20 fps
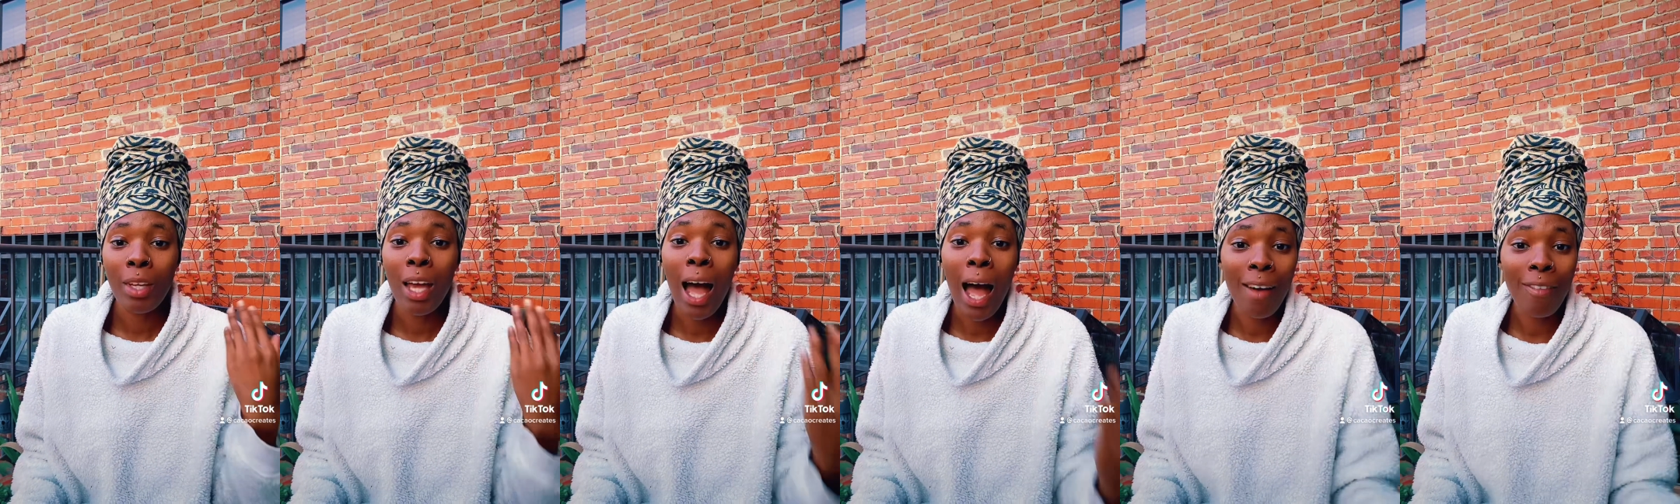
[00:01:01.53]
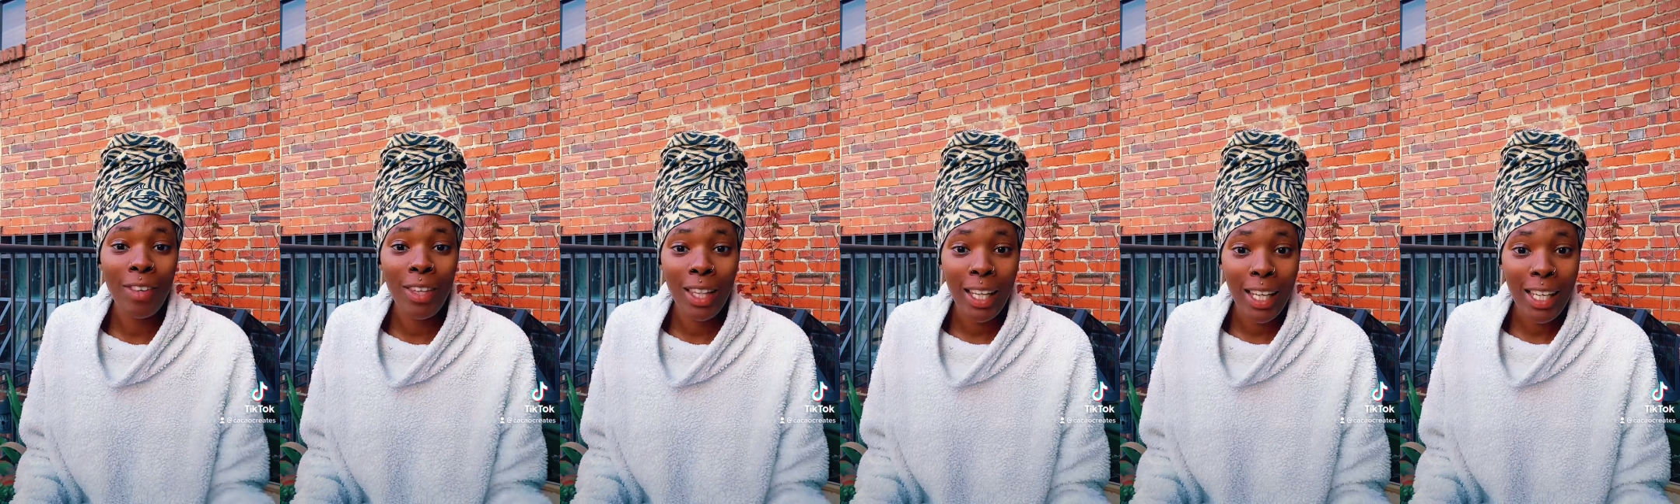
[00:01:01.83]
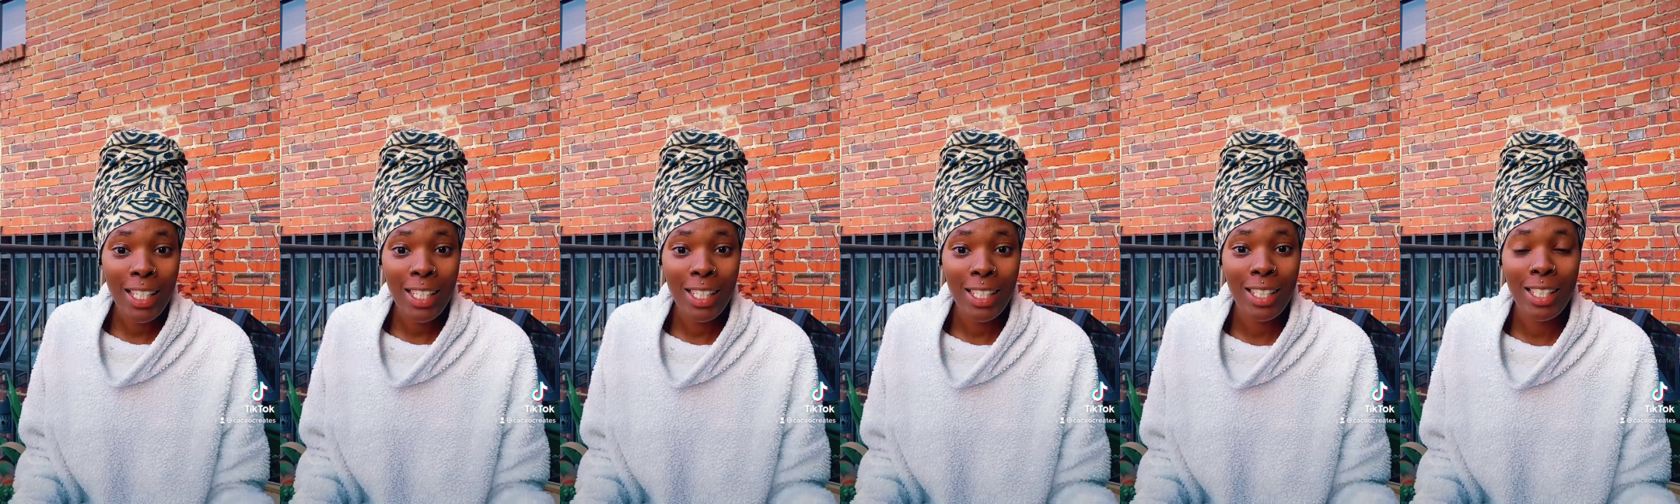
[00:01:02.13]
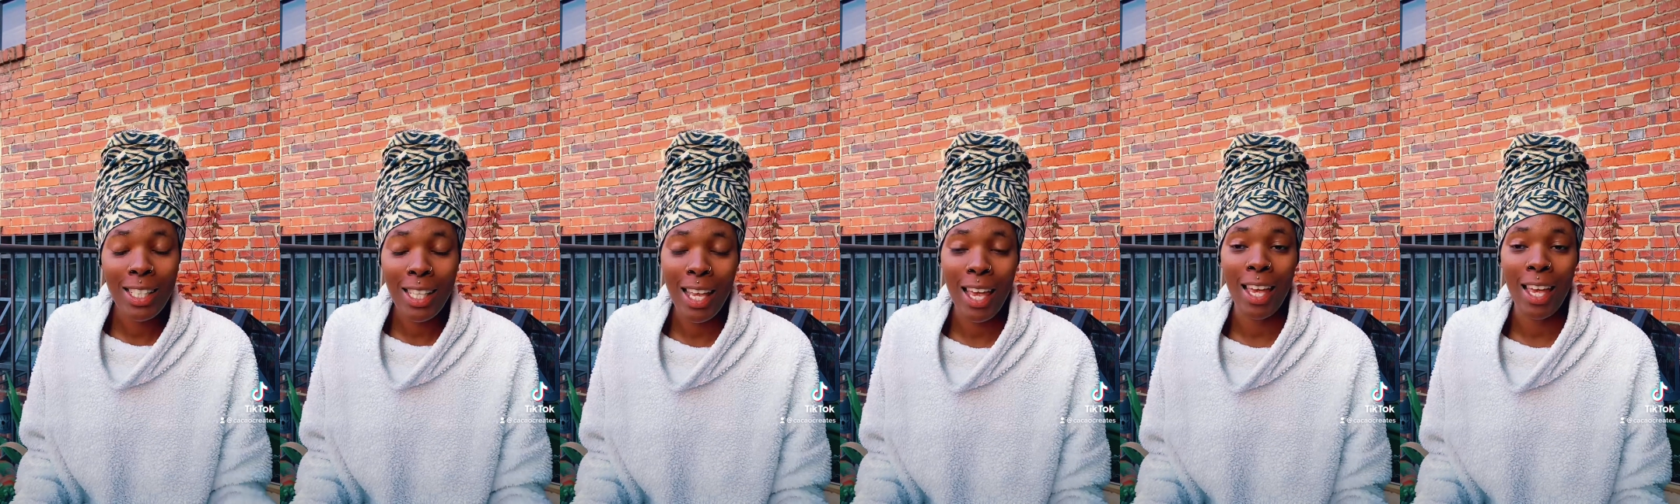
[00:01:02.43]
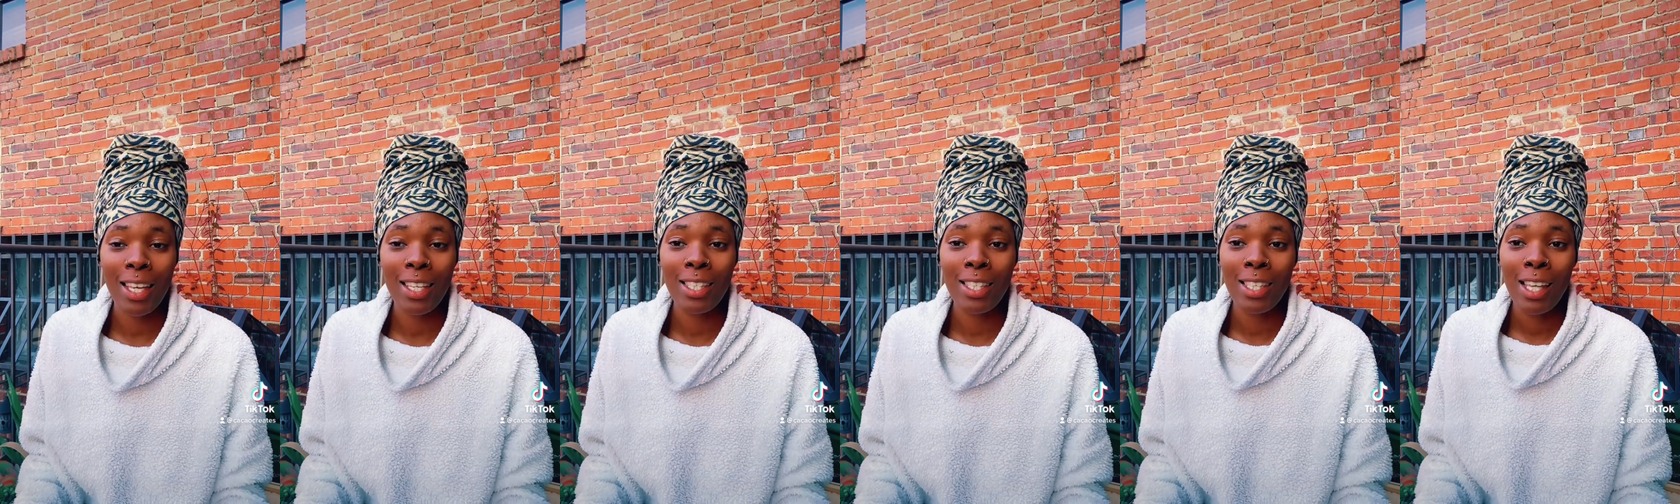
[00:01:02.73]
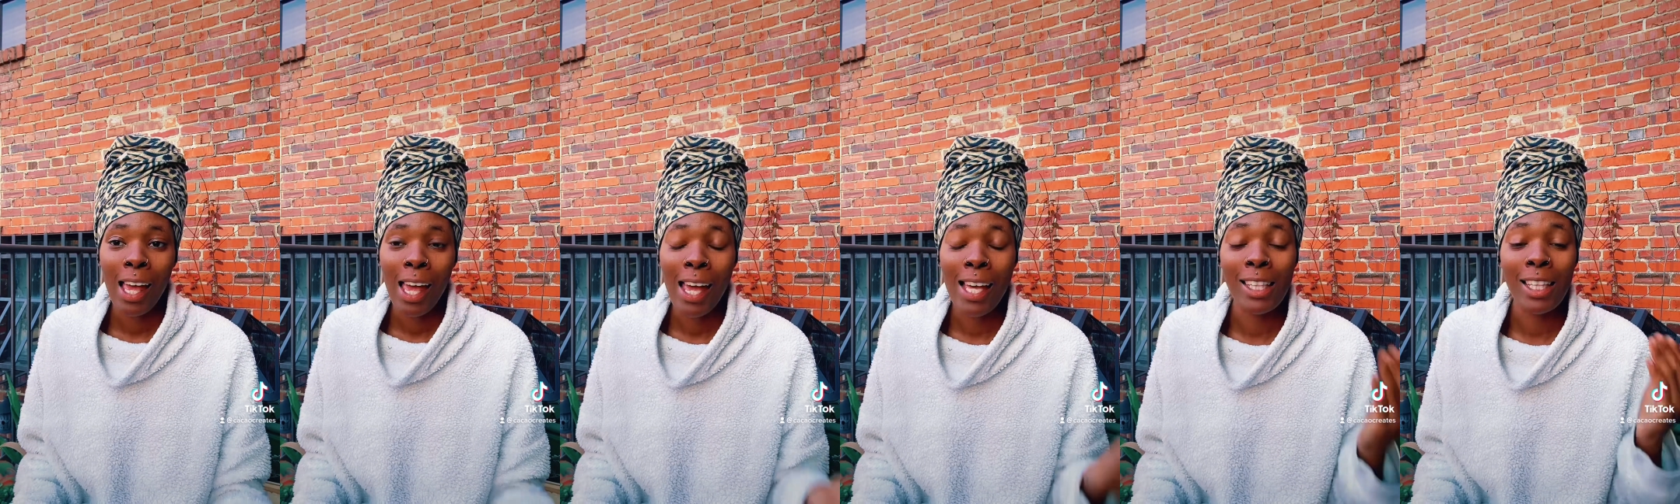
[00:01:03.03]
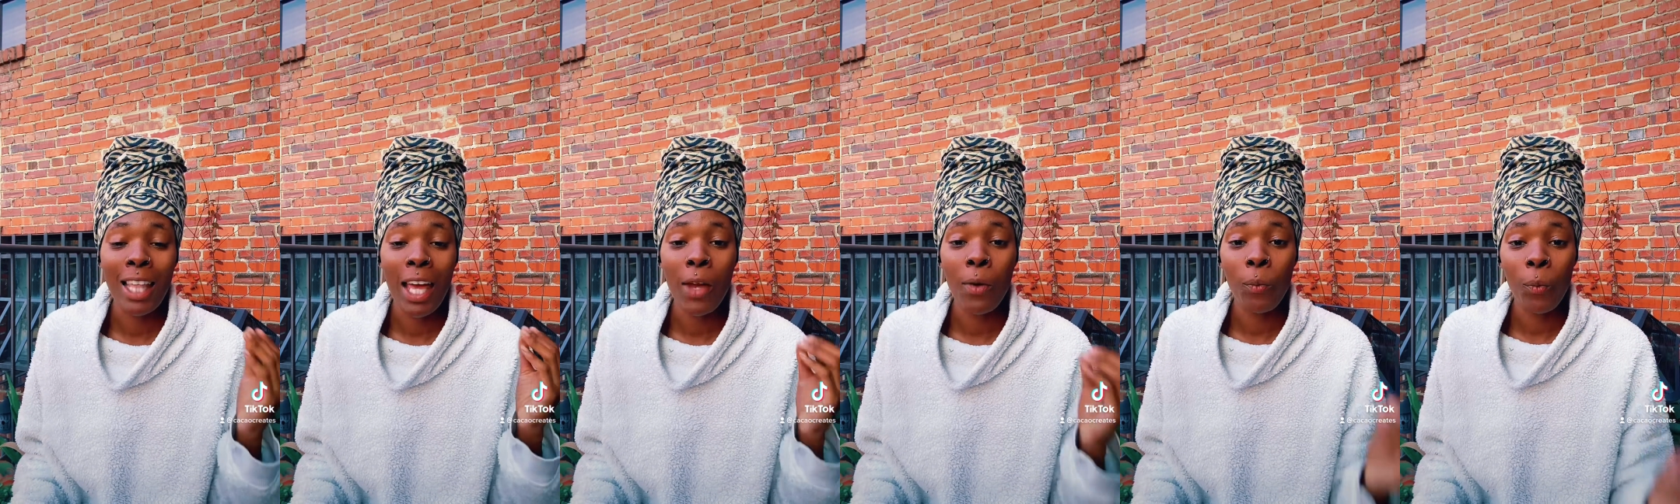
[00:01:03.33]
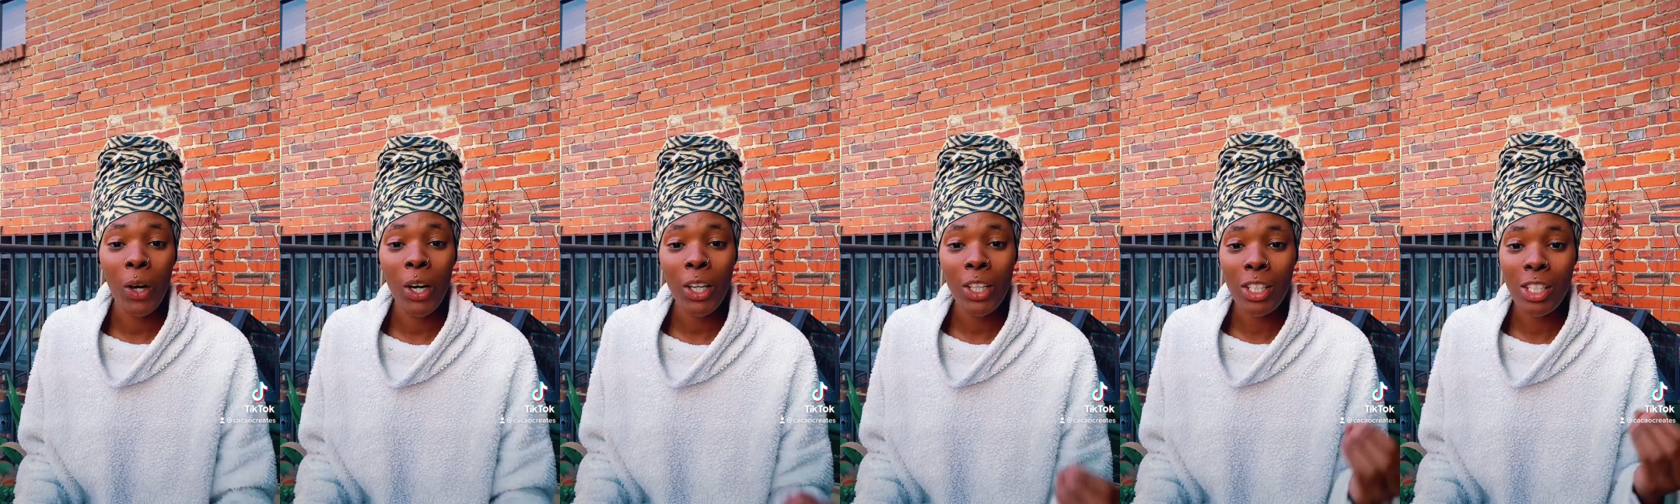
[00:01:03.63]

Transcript: ovulation sticks, and they work